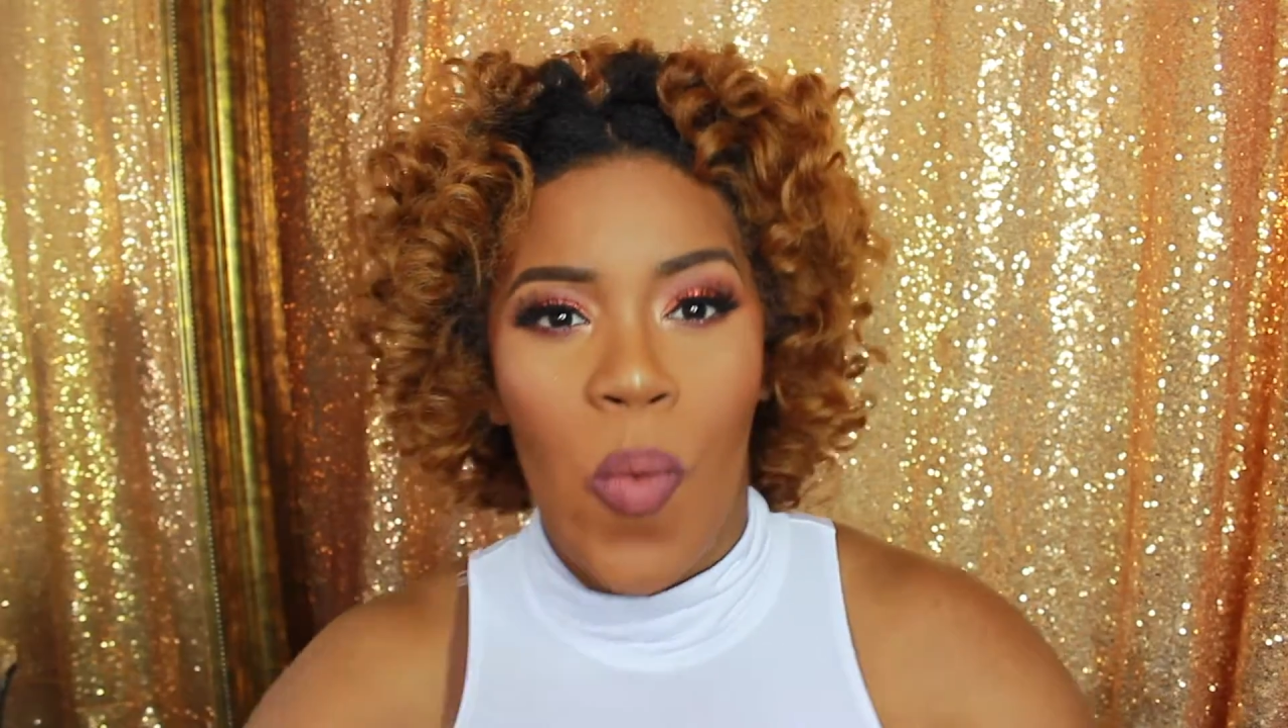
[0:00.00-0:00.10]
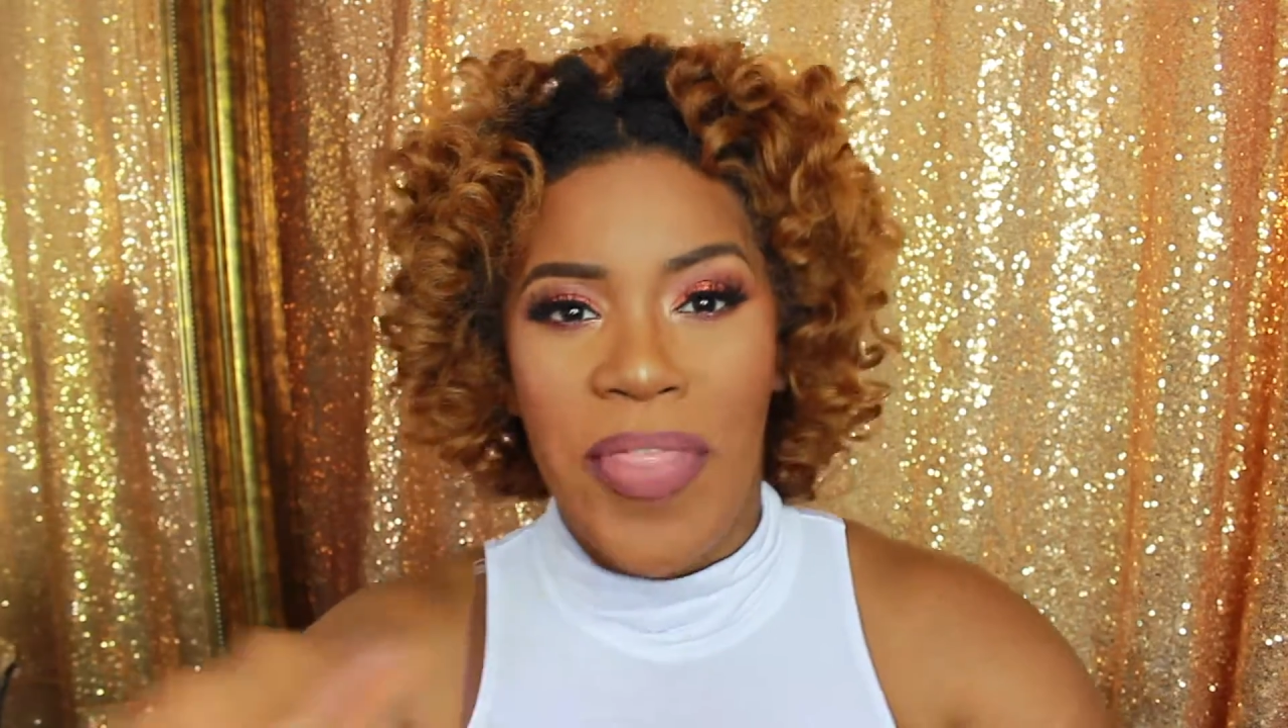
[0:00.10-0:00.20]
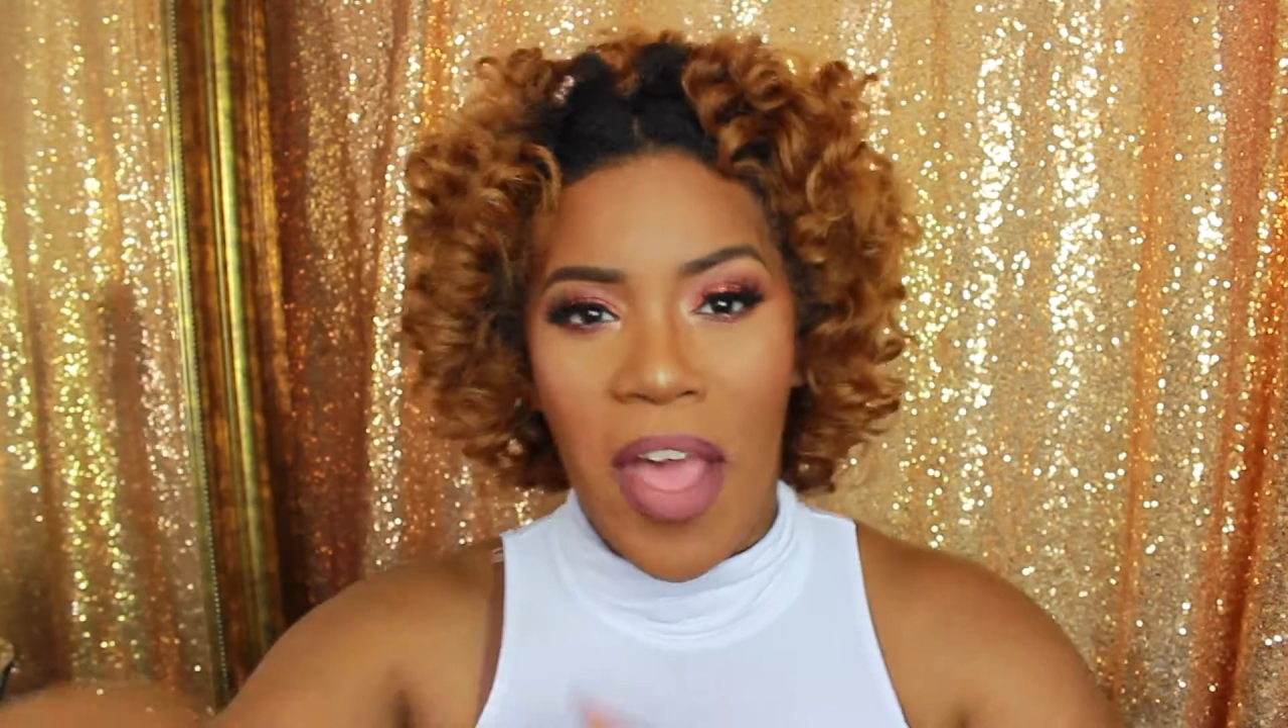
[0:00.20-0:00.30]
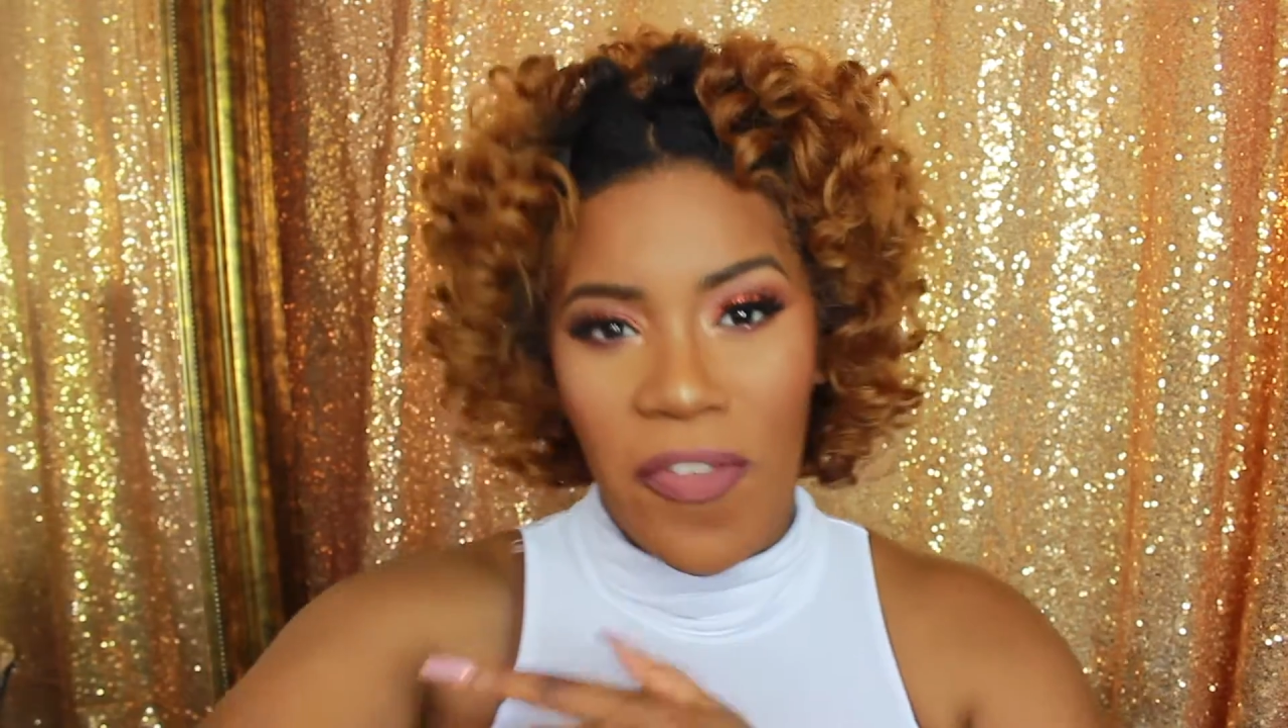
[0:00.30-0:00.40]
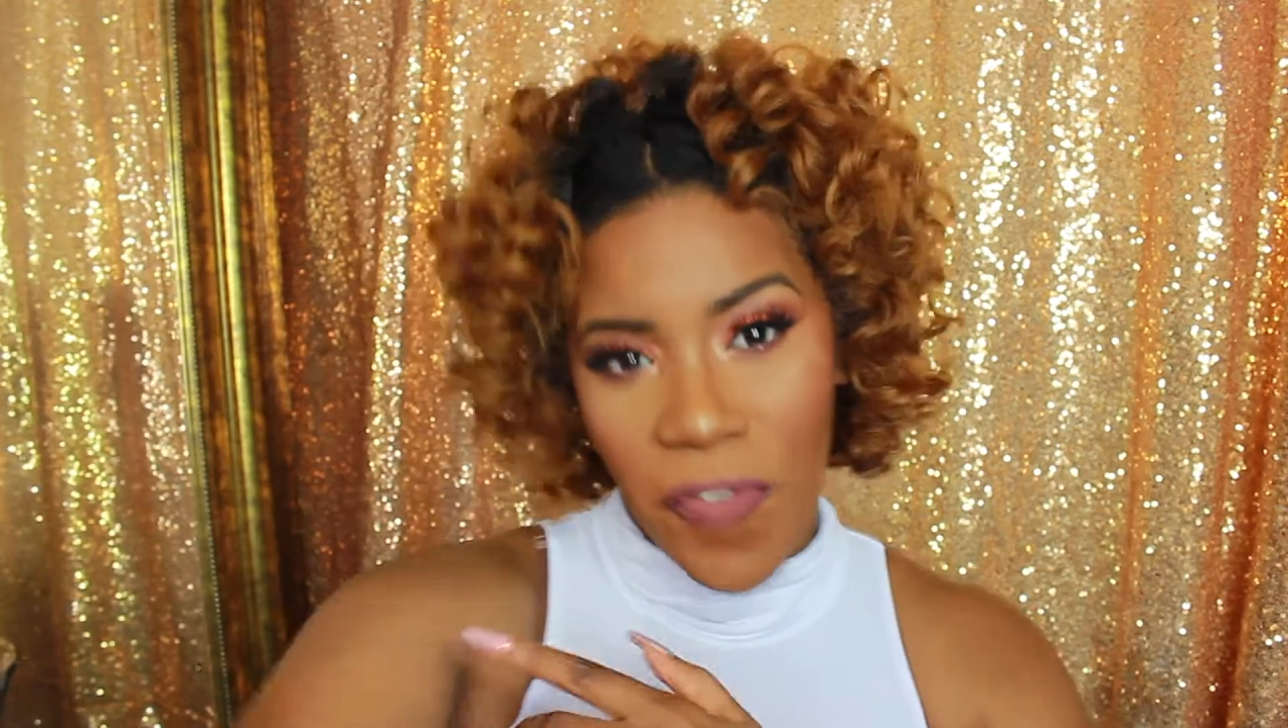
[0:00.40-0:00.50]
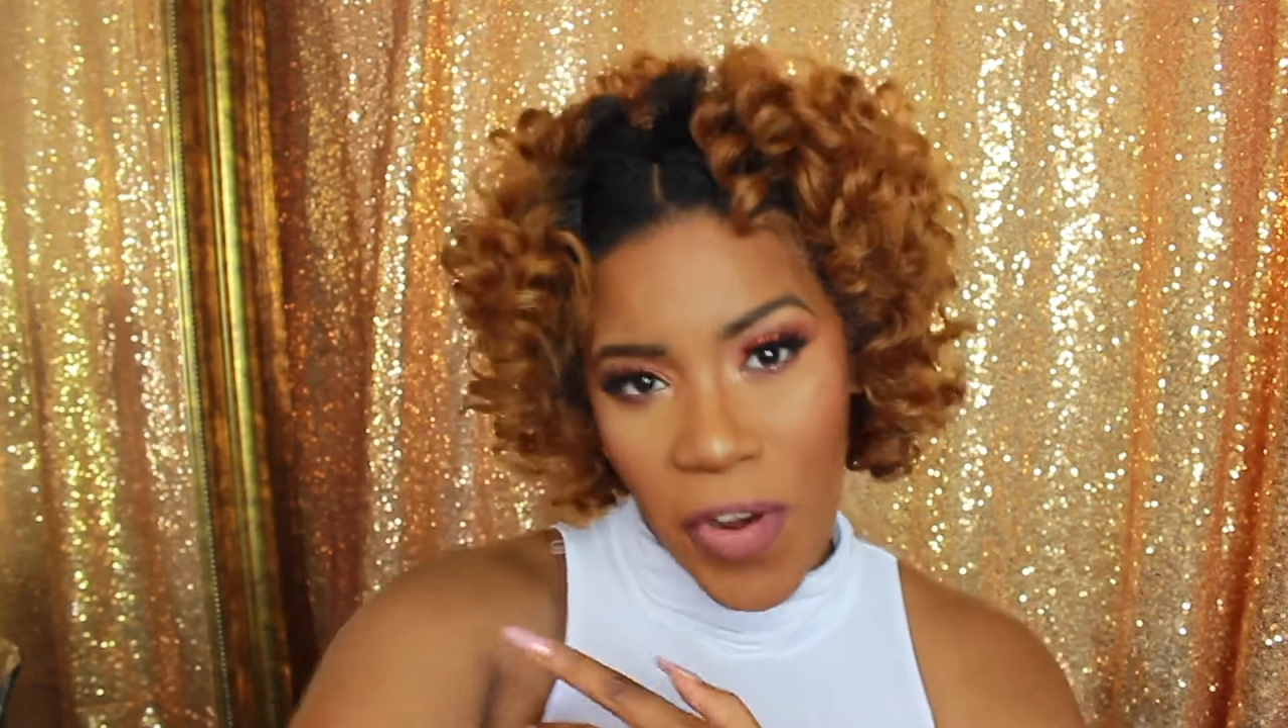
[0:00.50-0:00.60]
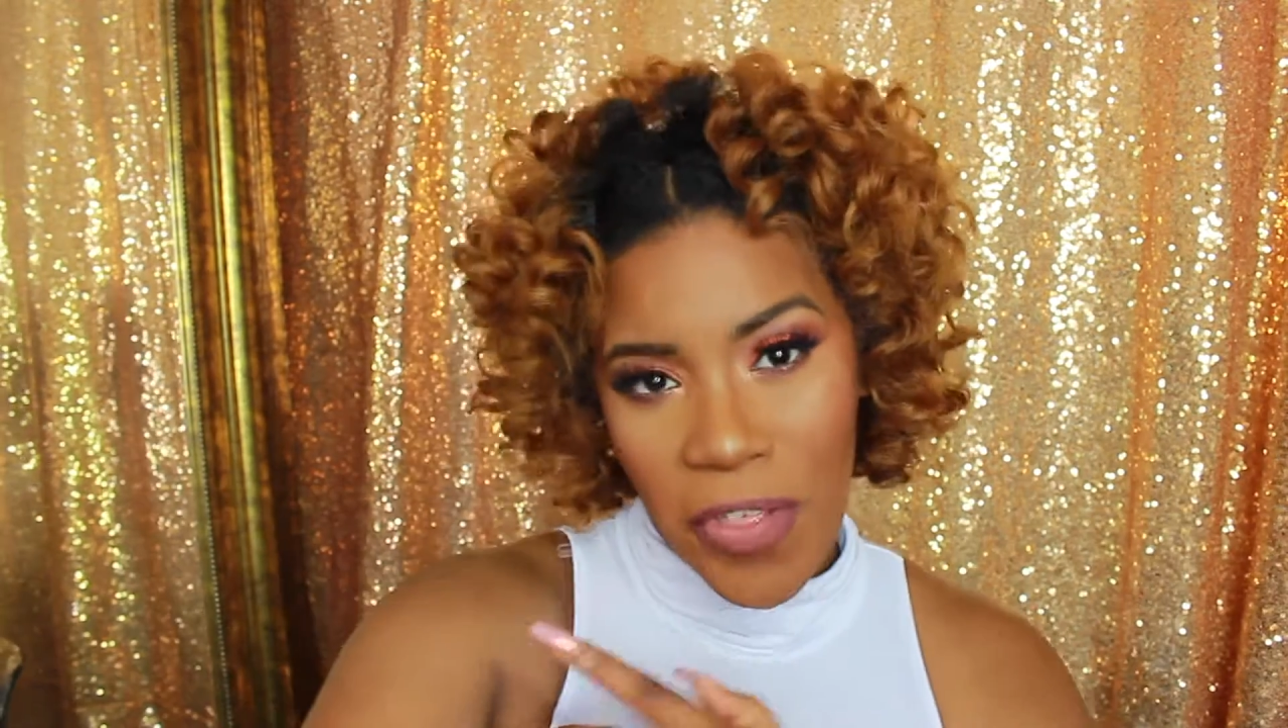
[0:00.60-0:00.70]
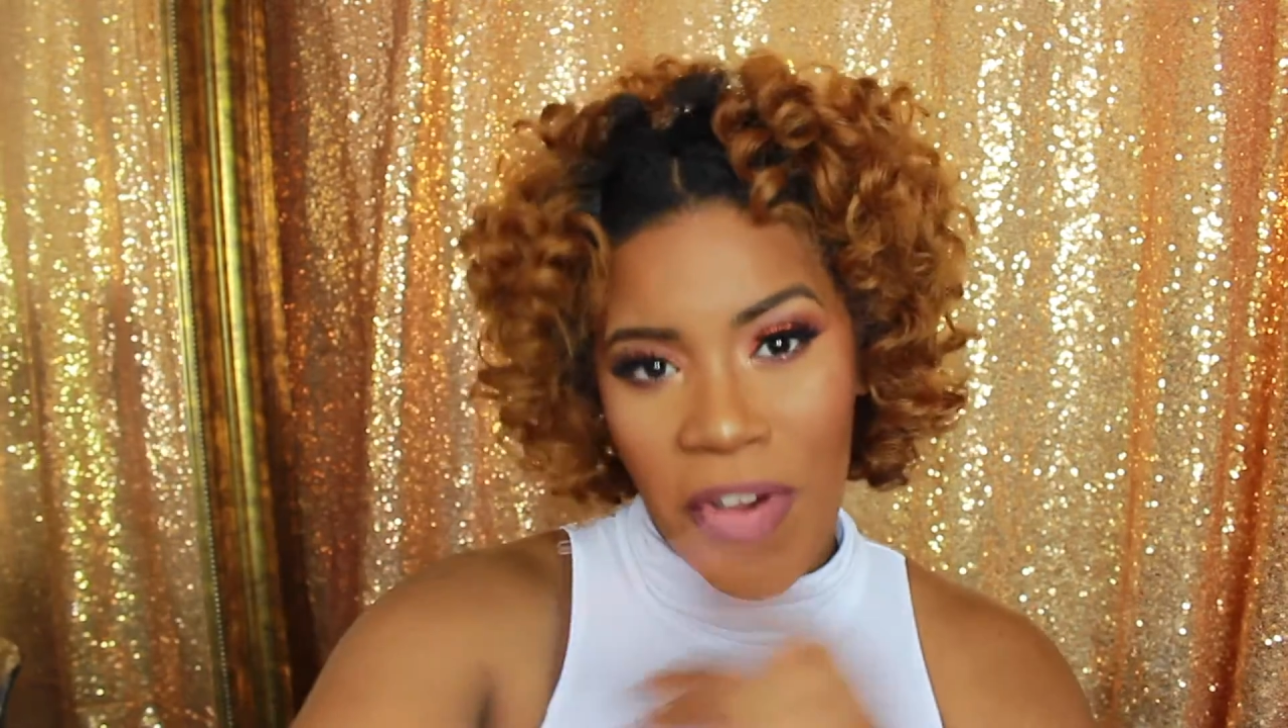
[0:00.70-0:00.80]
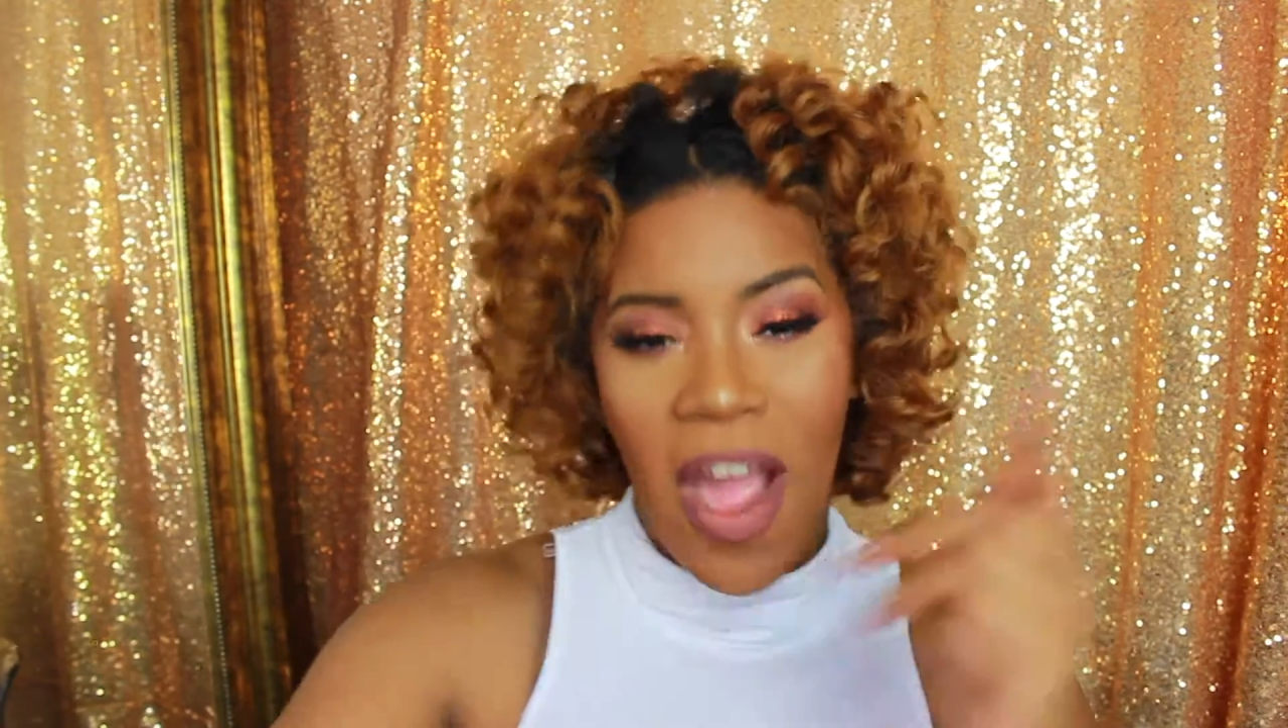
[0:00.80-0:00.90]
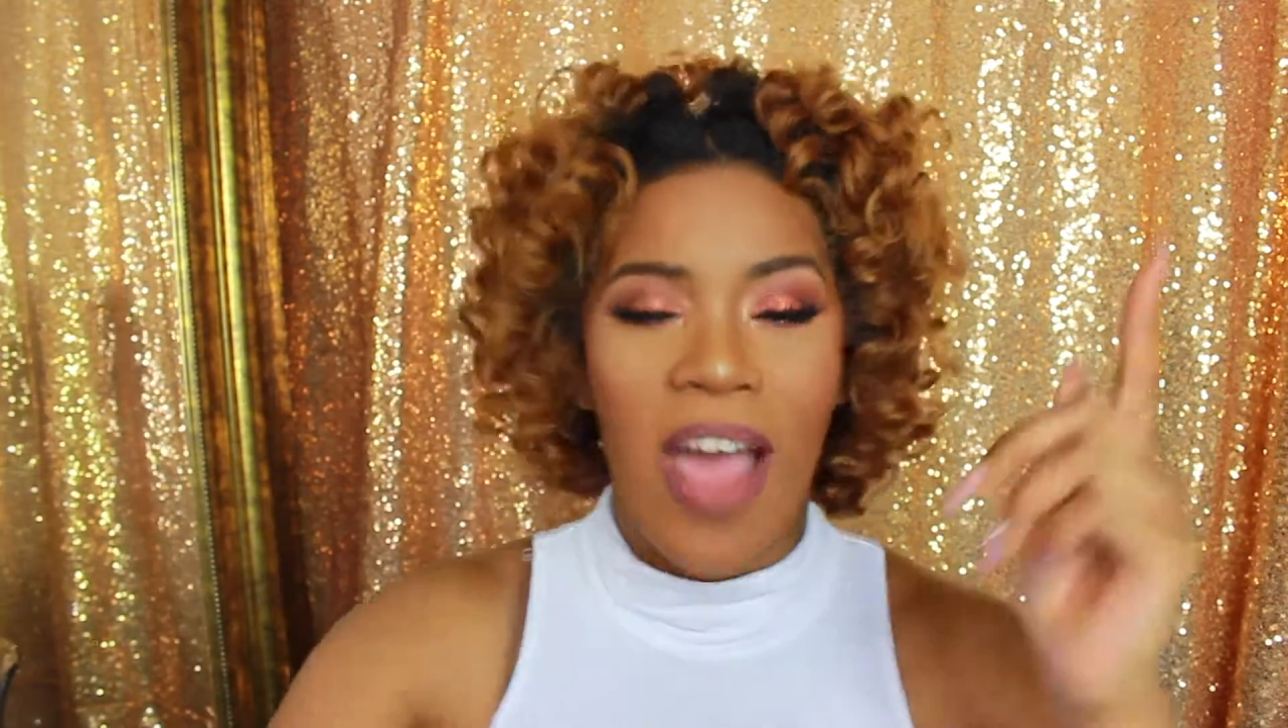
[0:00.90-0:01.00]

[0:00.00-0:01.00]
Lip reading: without further